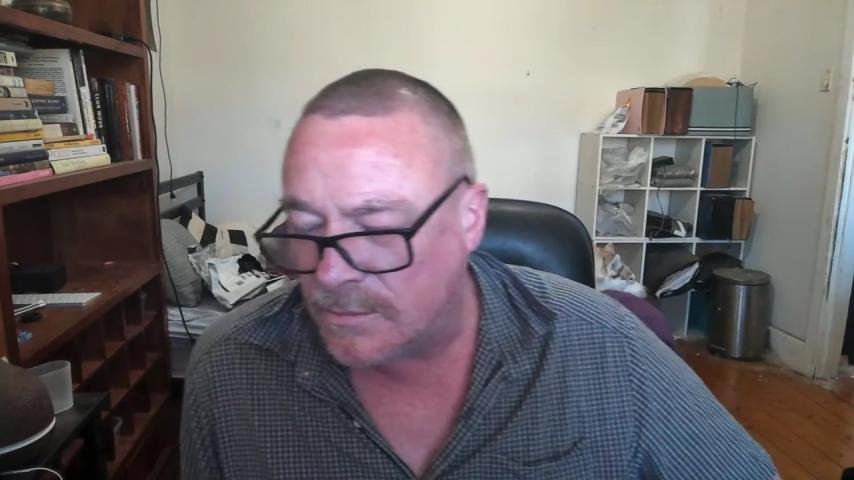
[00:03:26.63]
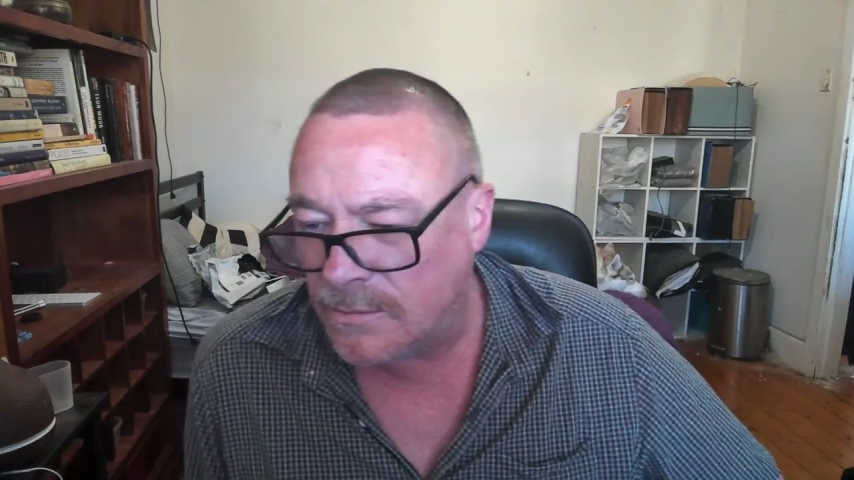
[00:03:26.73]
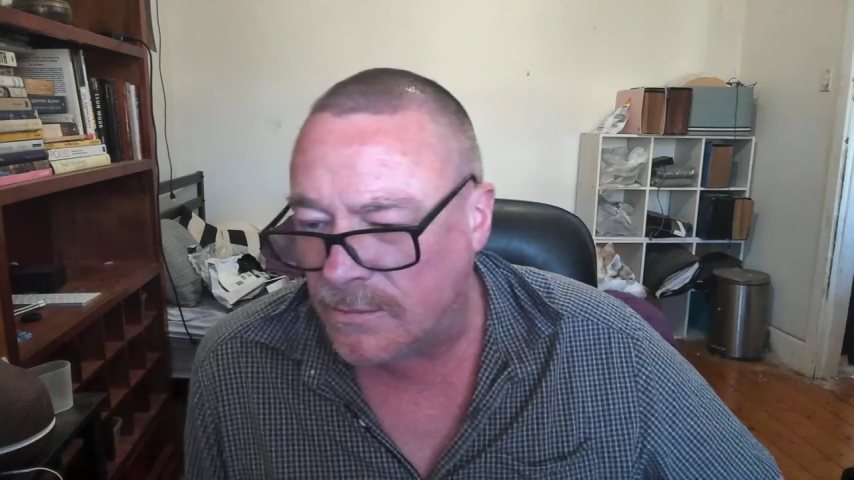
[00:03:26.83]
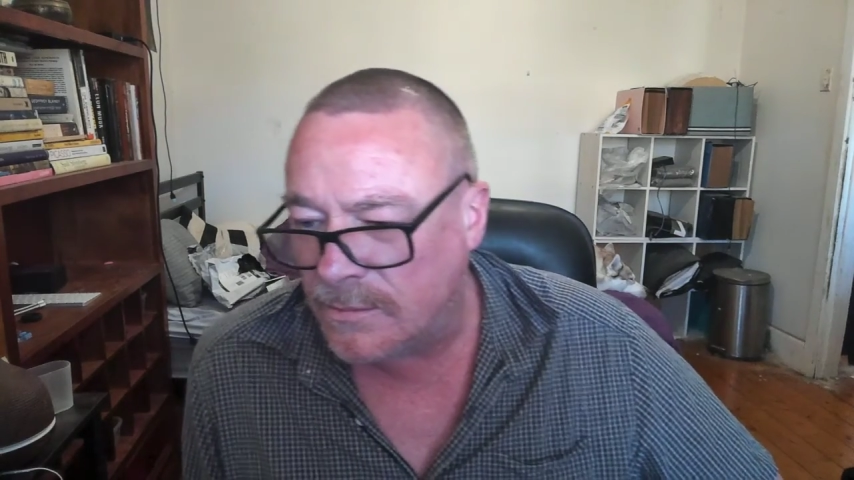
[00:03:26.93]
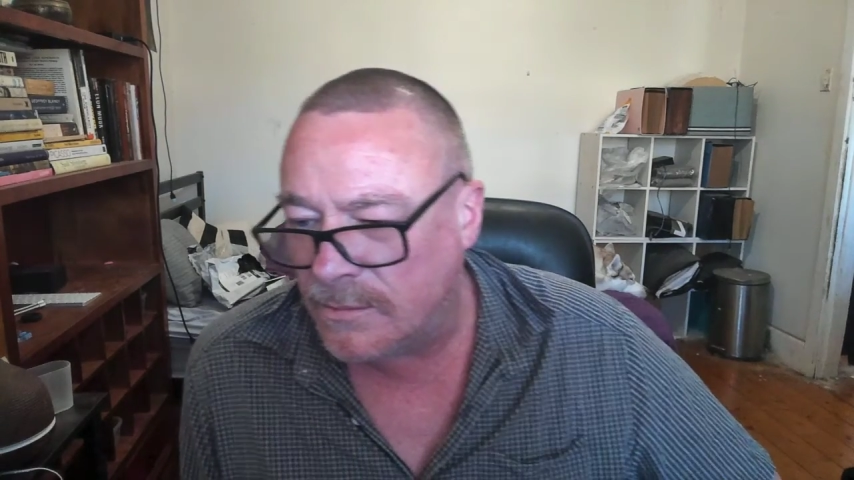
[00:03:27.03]

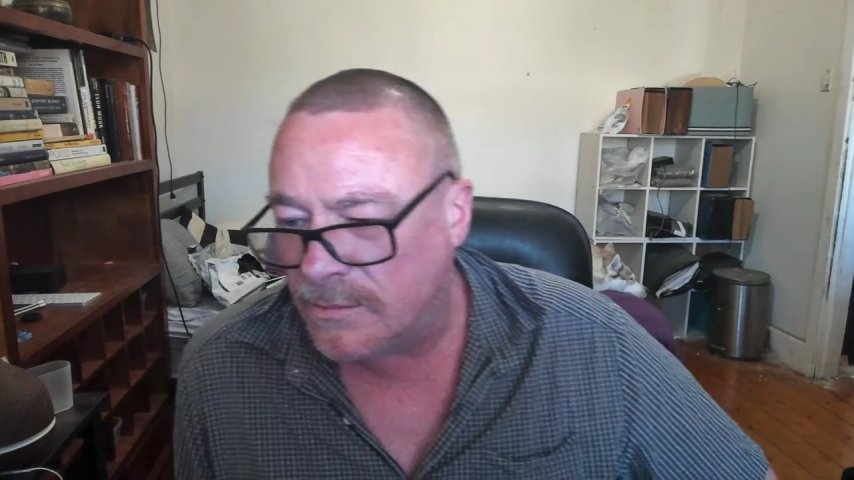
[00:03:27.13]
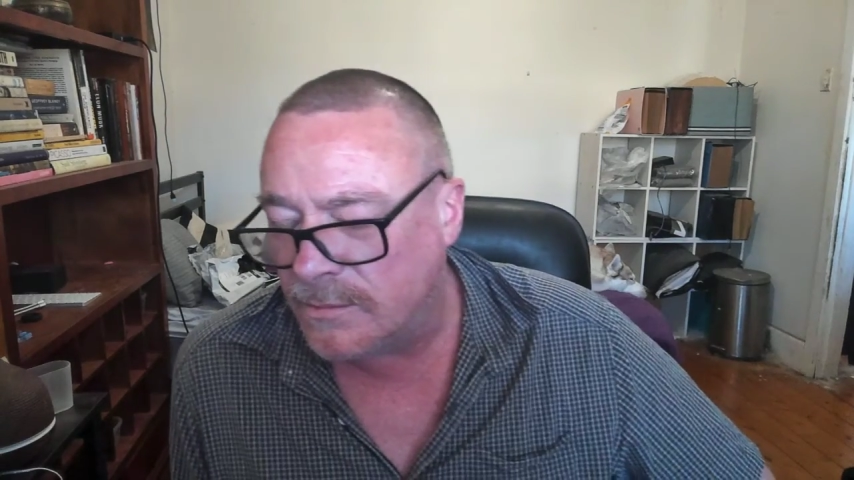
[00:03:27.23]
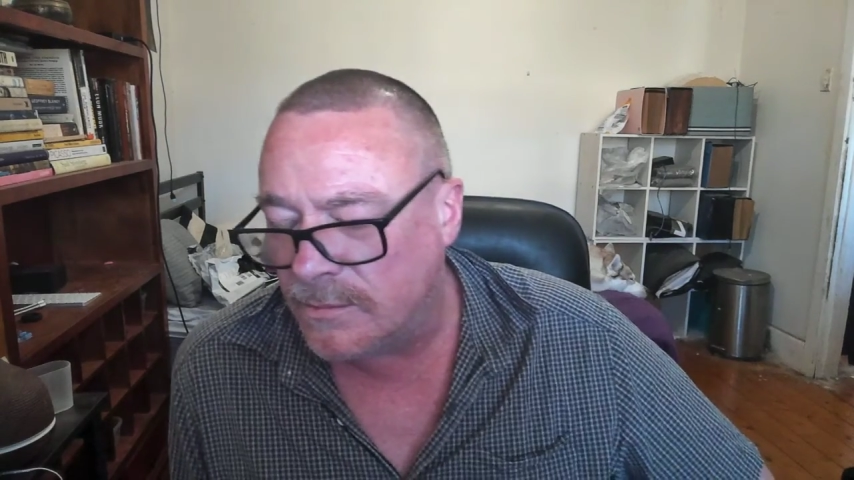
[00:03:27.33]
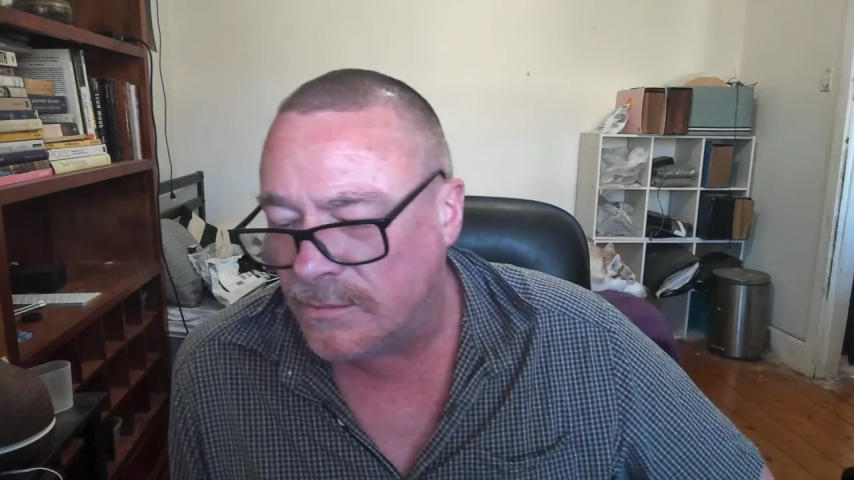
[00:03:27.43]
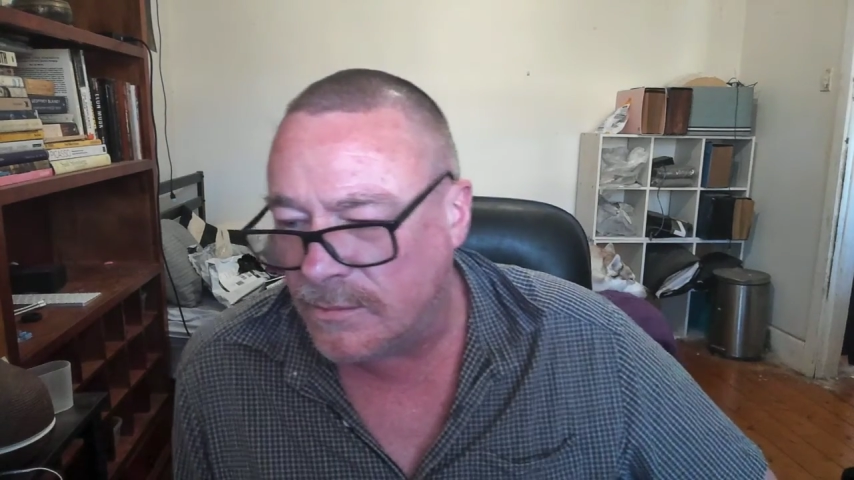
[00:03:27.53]
So
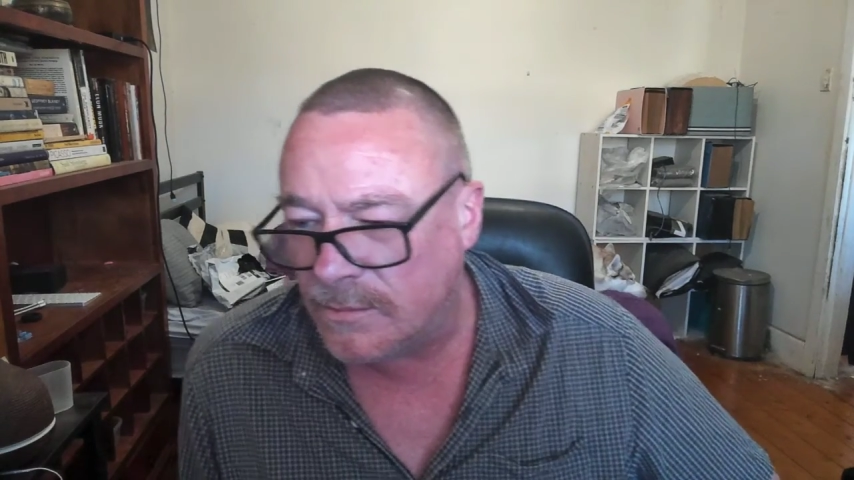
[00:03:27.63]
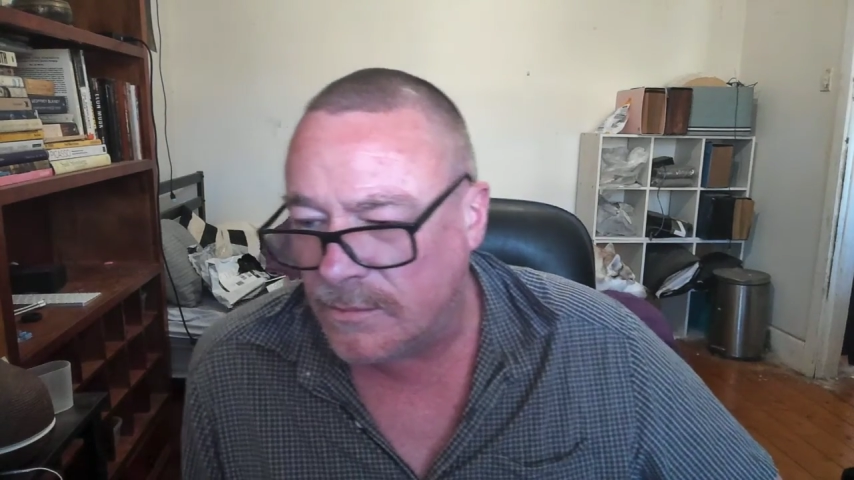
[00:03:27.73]
I'm happy to